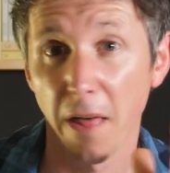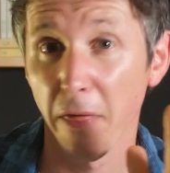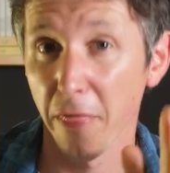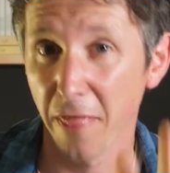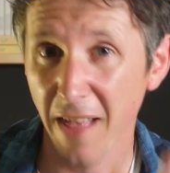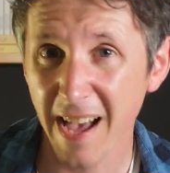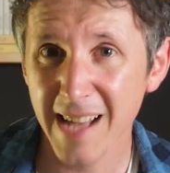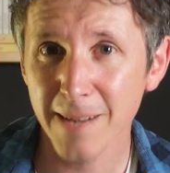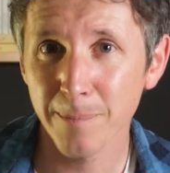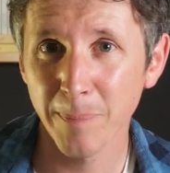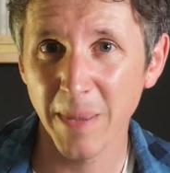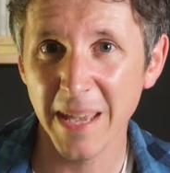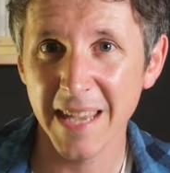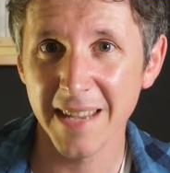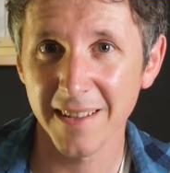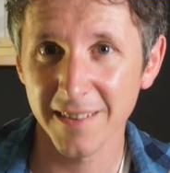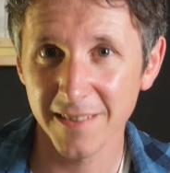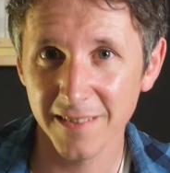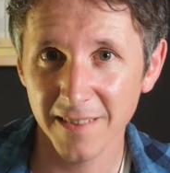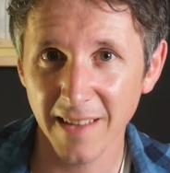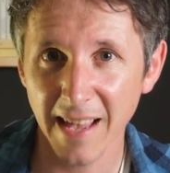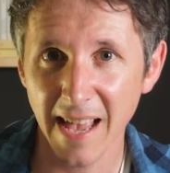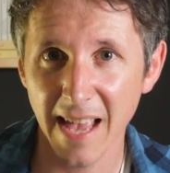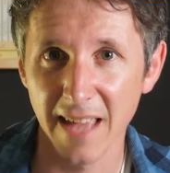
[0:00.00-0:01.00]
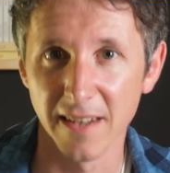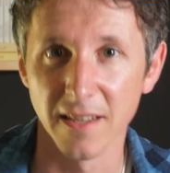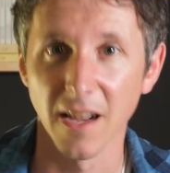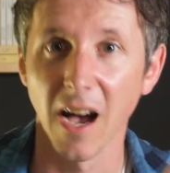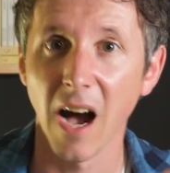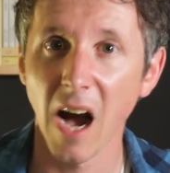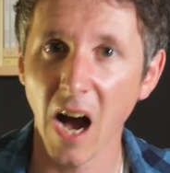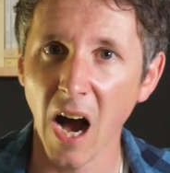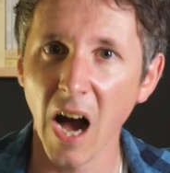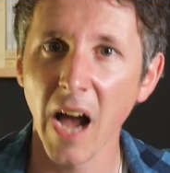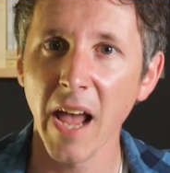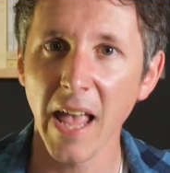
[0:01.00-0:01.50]
That being
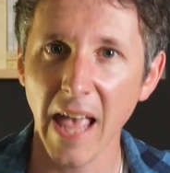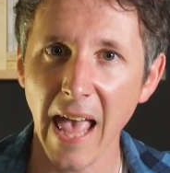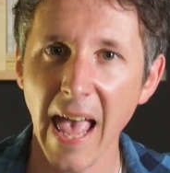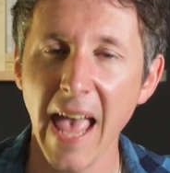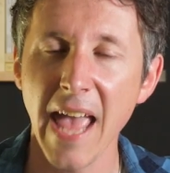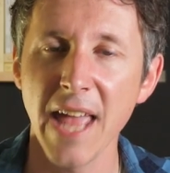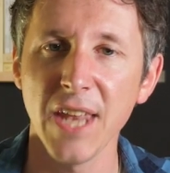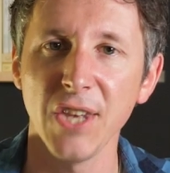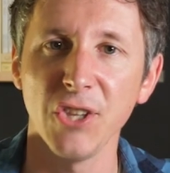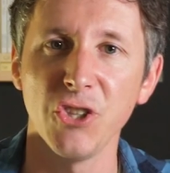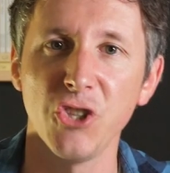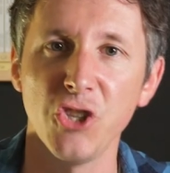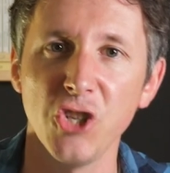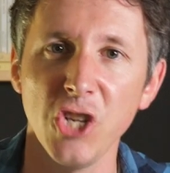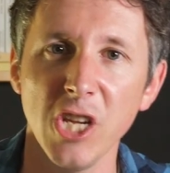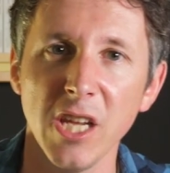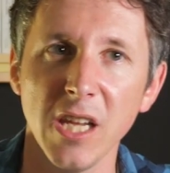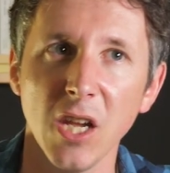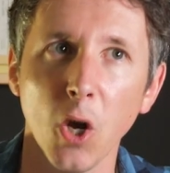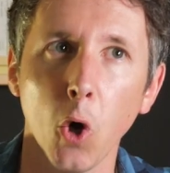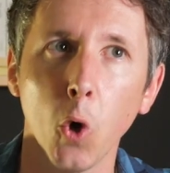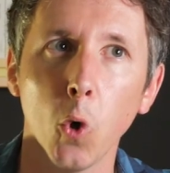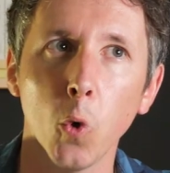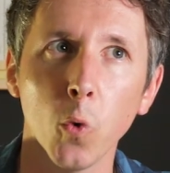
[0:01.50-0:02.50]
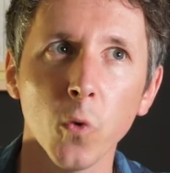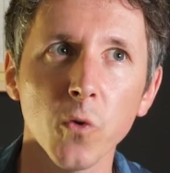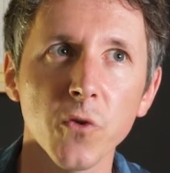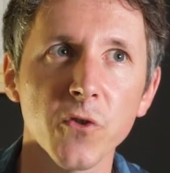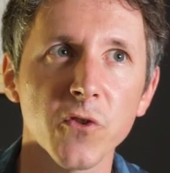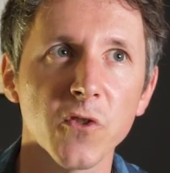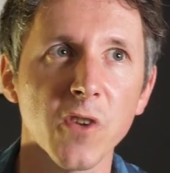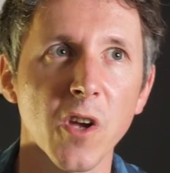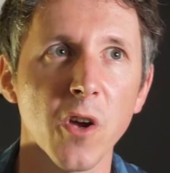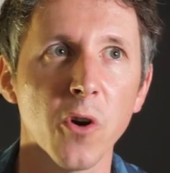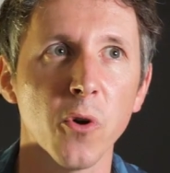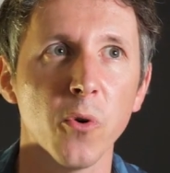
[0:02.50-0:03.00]
said, ing
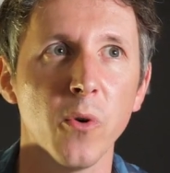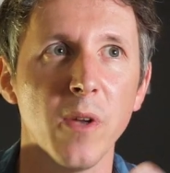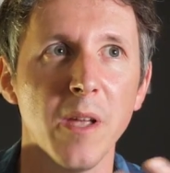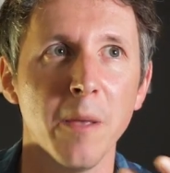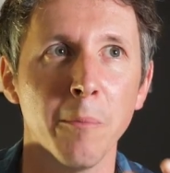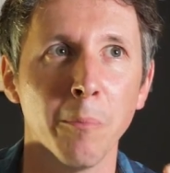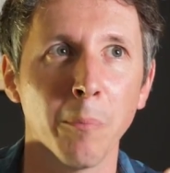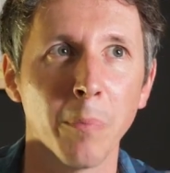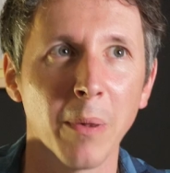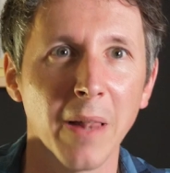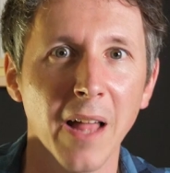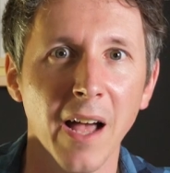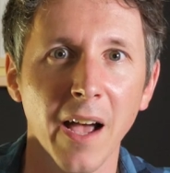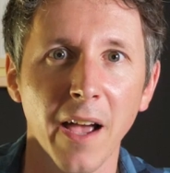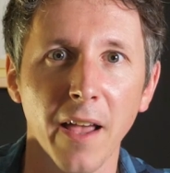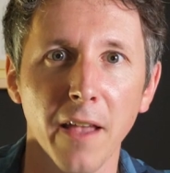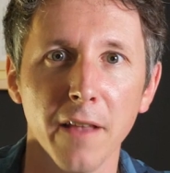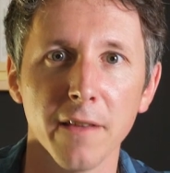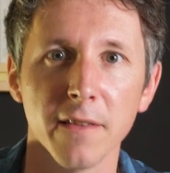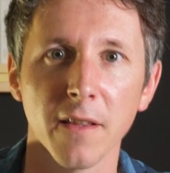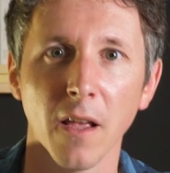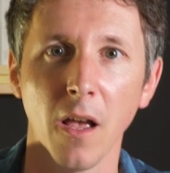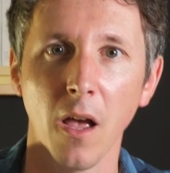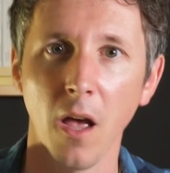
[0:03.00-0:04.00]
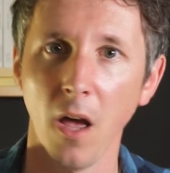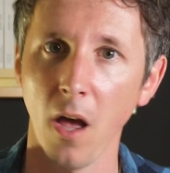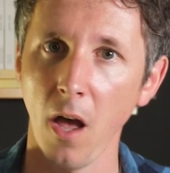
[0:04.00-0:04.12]
also implies